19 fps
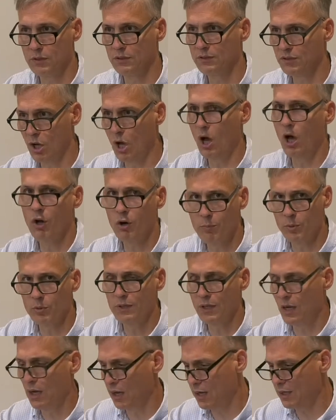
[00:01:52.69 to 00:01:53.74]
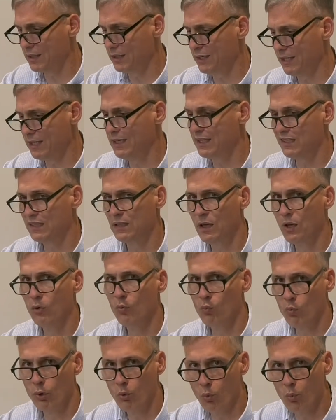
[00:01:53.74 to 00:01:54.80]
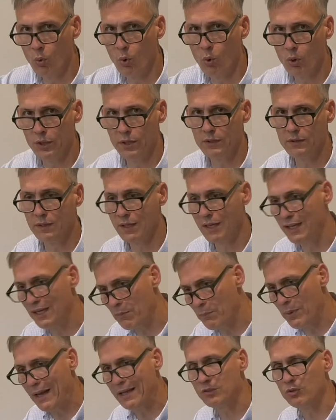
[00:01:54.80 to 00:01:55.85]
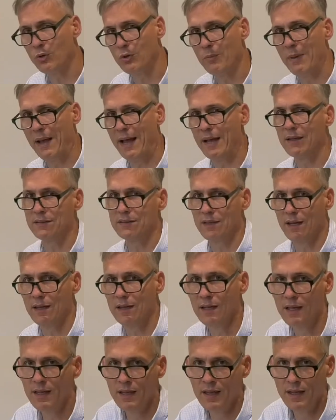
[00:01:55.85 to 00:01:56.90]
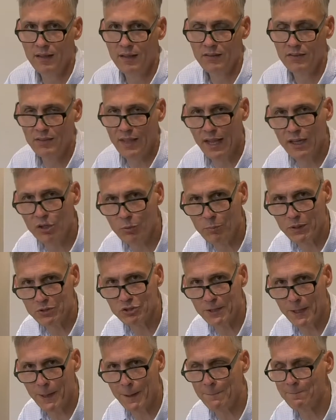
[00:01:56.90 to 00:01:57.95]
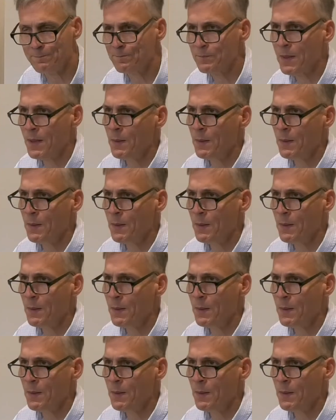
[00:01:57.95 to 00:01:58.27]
that's honorable to God, and he can reward it, that he can pat you on the back and say, thank you, my child.